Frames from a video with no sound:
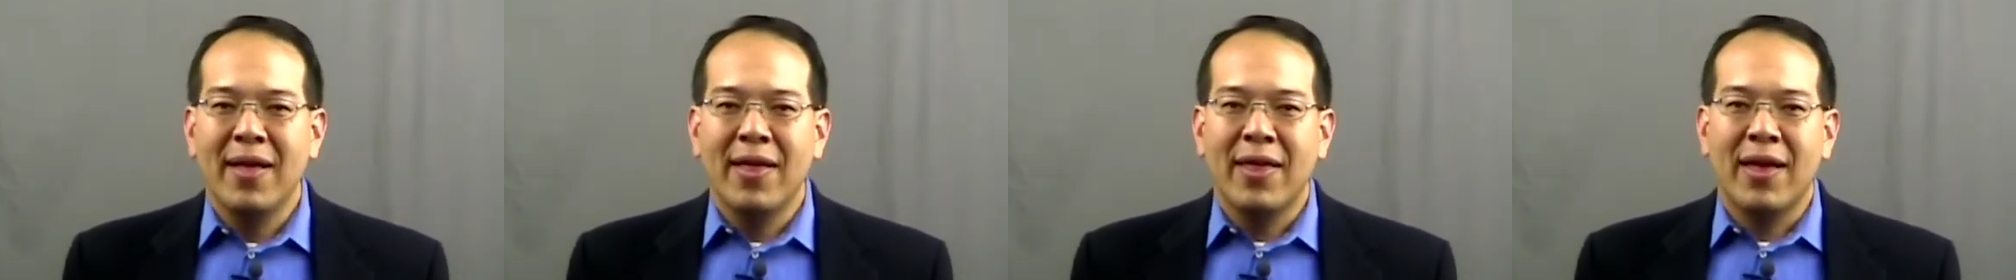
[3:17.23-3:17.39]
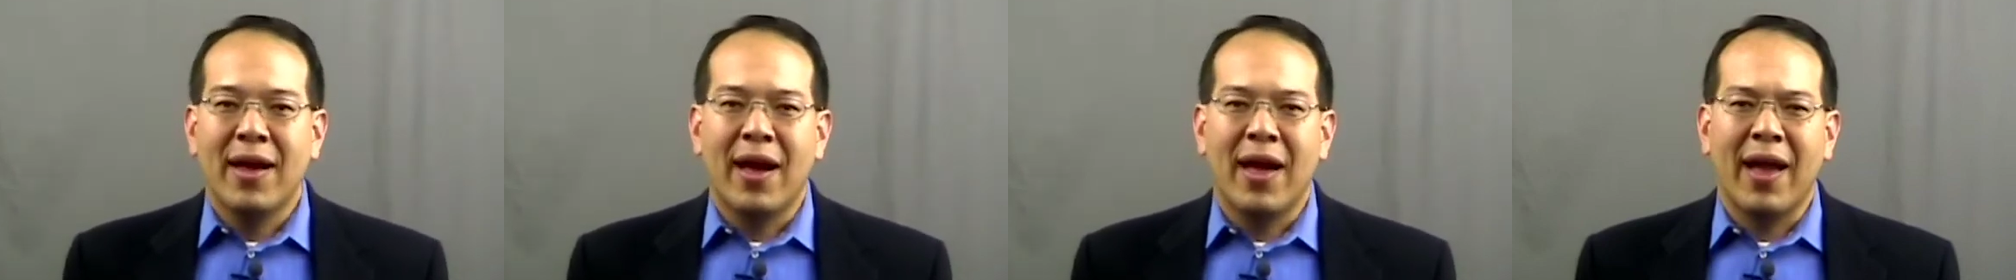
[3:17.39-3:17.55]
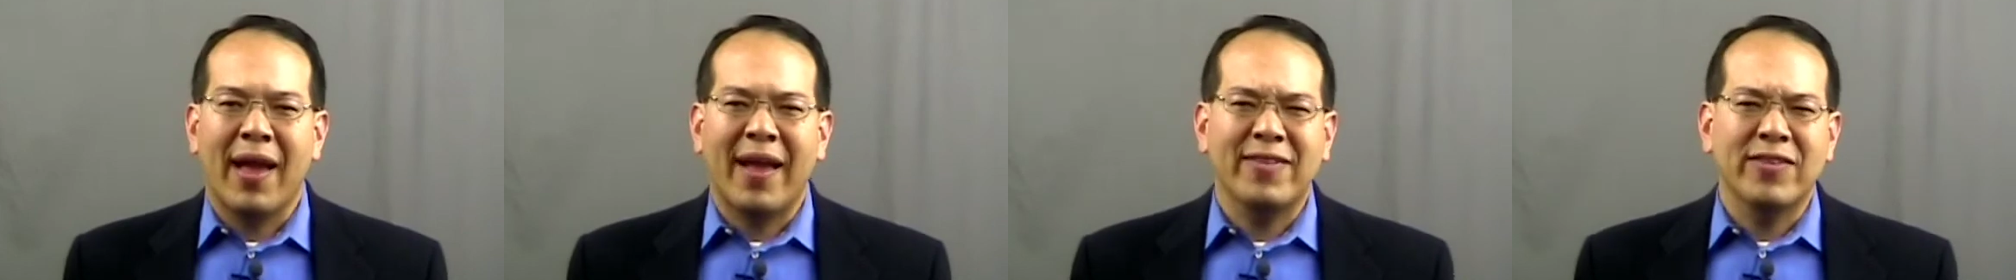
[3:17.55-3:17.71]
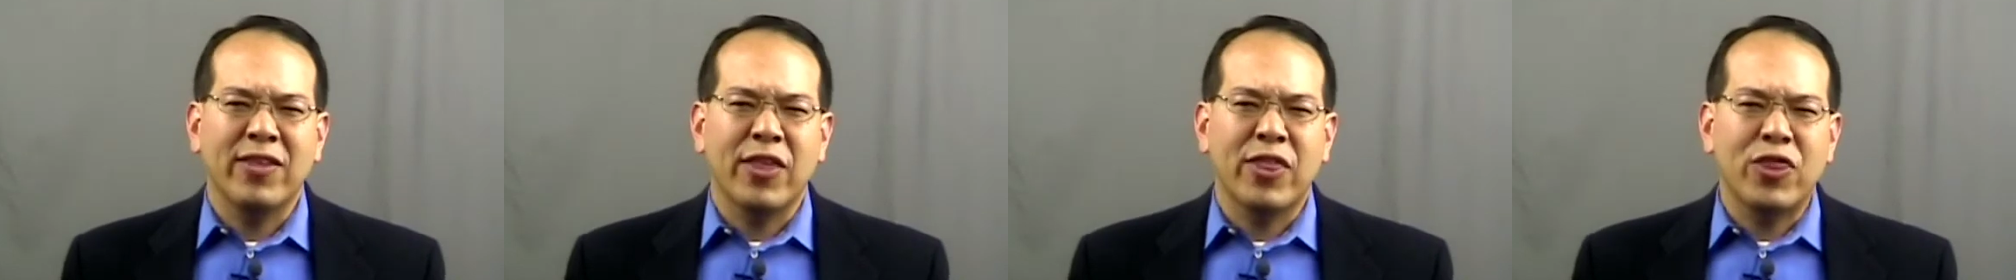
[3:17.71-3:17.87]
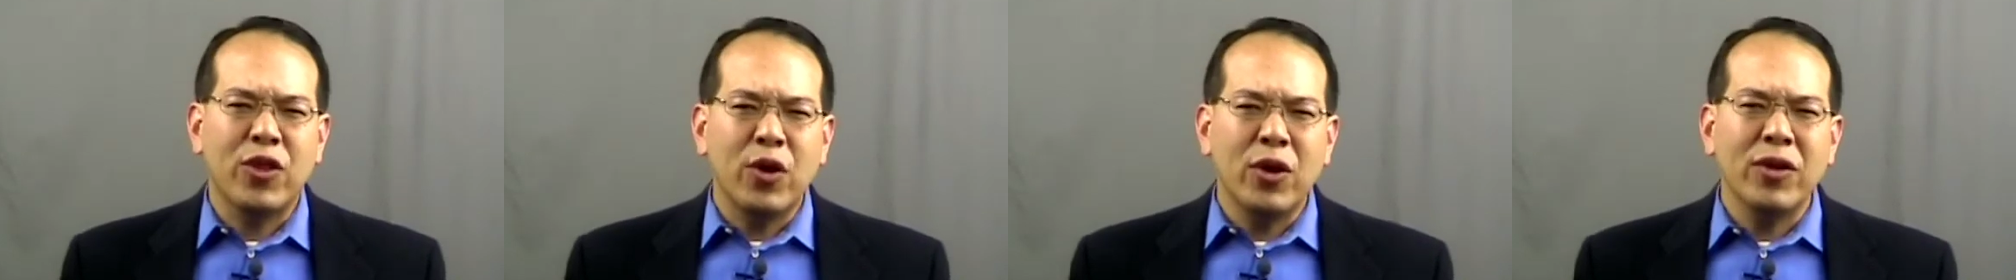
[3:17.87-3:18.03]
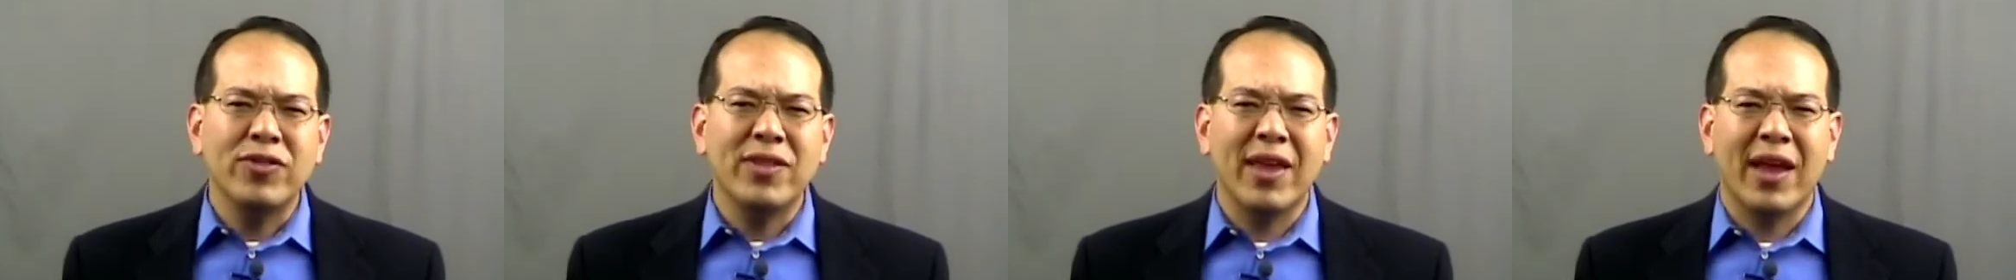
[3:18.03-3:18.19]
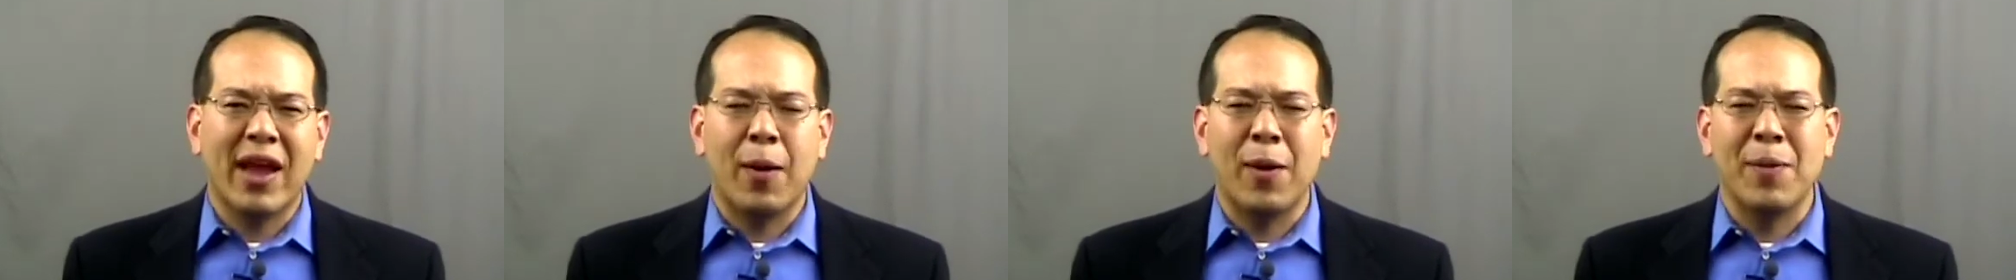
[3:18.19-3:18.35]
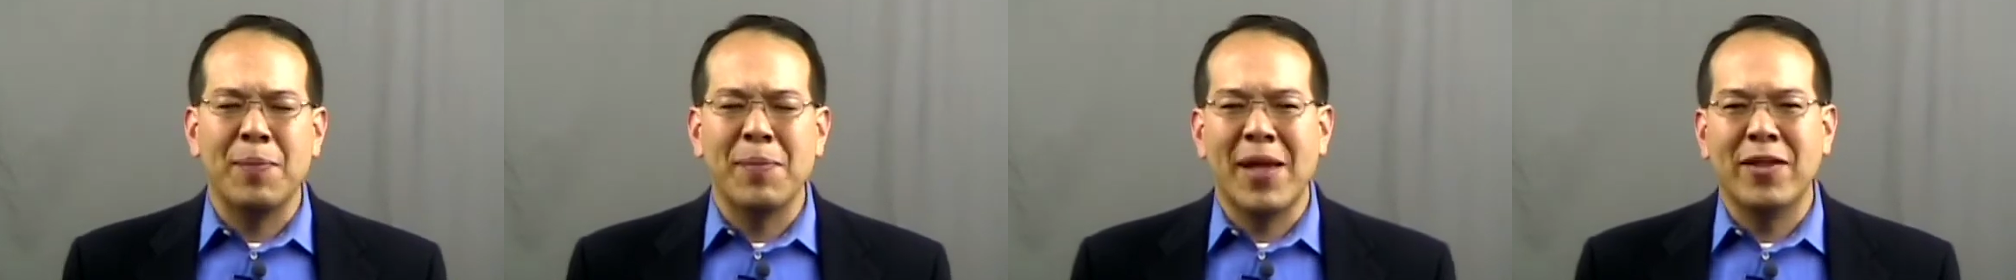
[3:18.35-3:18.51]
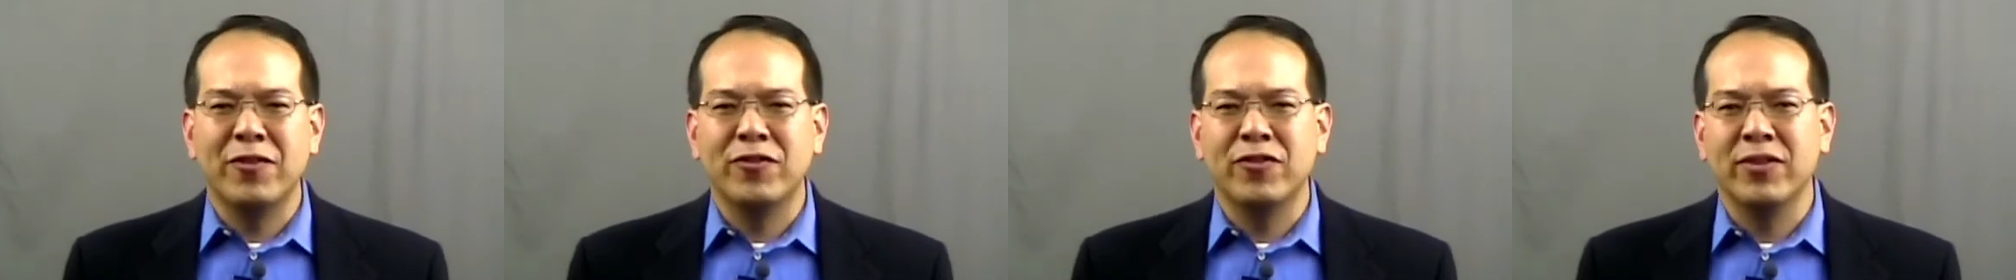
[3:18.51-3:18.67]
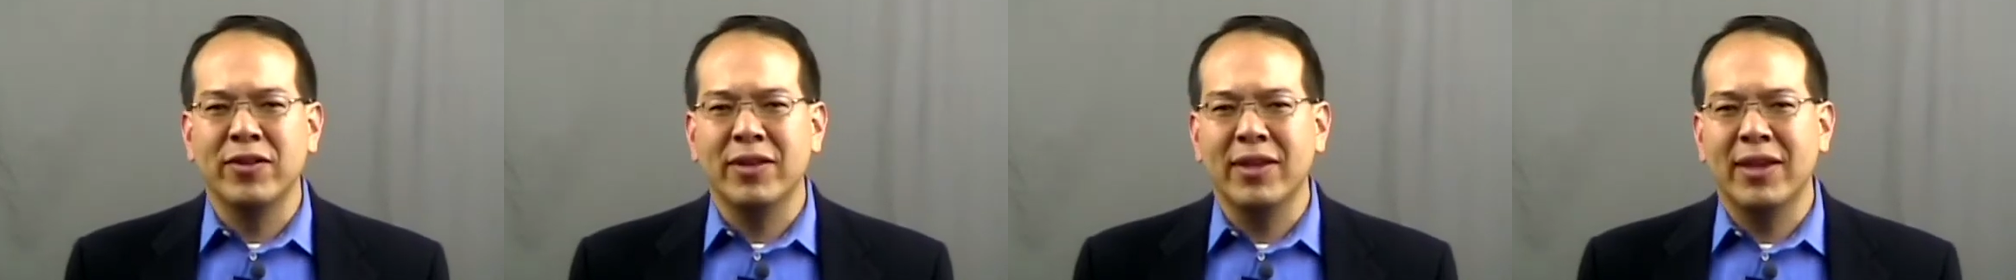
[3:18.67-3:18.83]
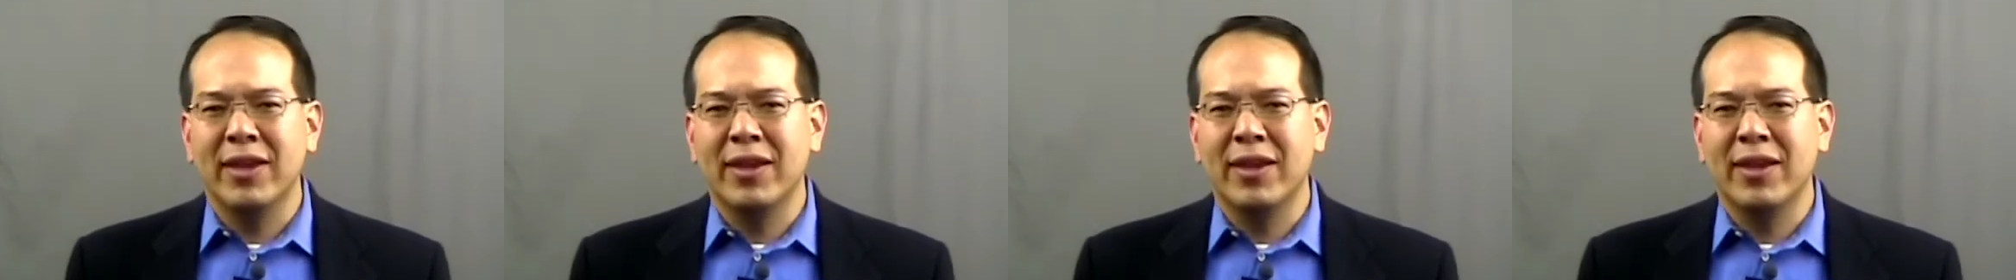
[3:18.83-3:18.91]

Uh, I guess the third thing I would mention